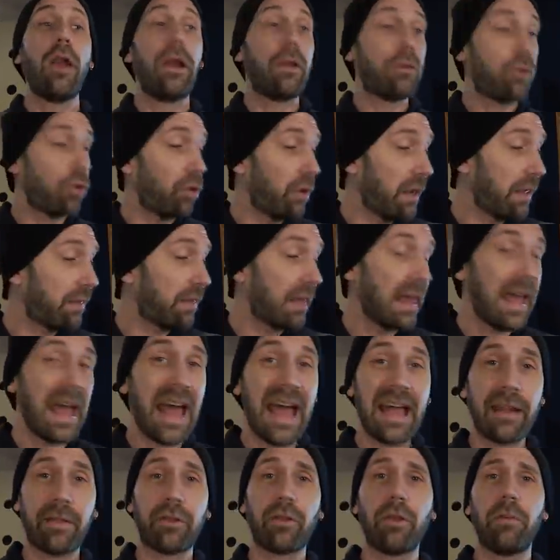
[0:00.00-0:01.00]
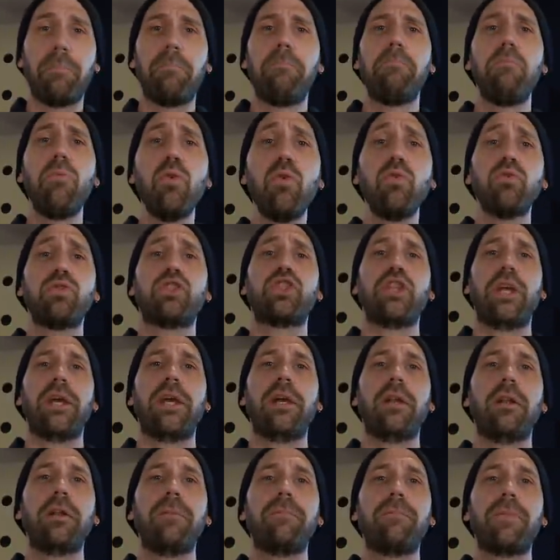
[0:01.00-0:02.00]
So let's add some moon
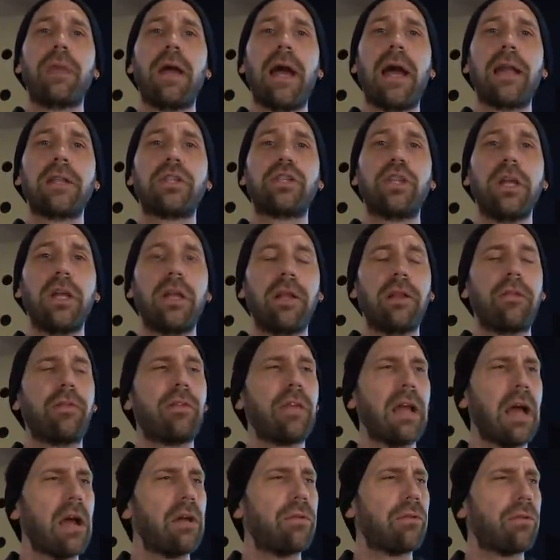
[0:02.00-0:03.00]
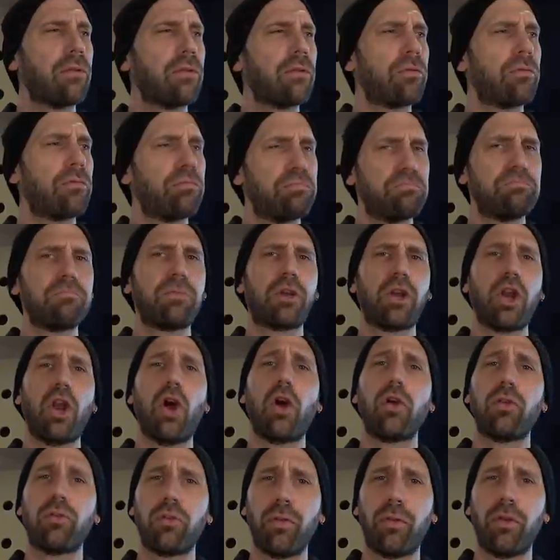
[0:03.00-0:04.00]
jail until it sounds
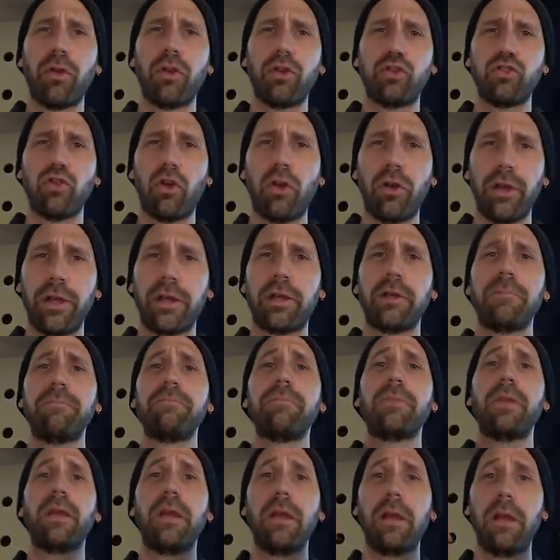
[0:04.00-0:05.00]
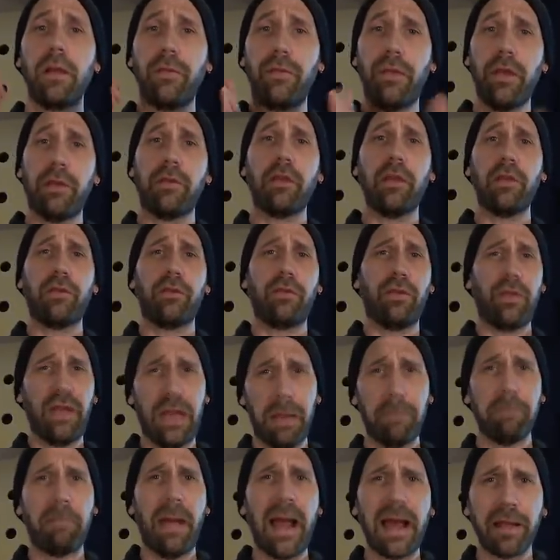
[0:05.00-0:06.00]
close to the hydraulic. This is the
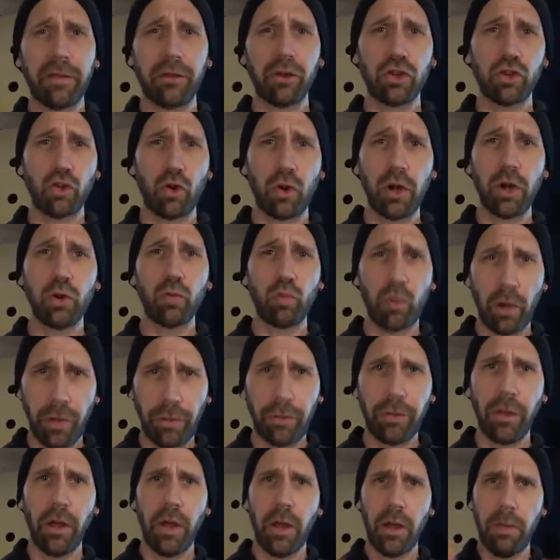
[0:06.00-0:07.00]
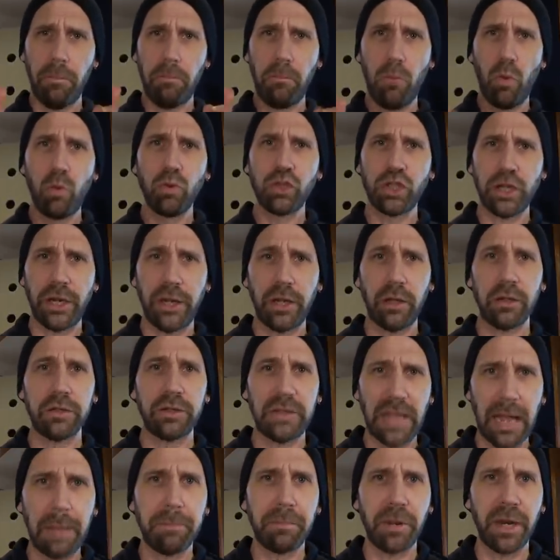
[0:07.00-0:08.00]
Ambassador with moon jail
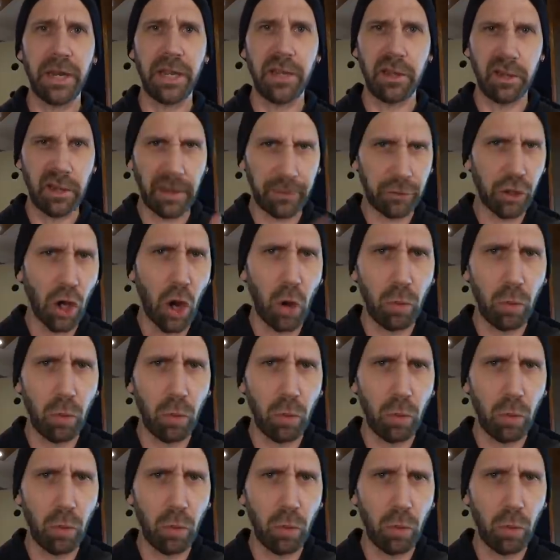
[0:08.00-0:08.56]
dampening. Let's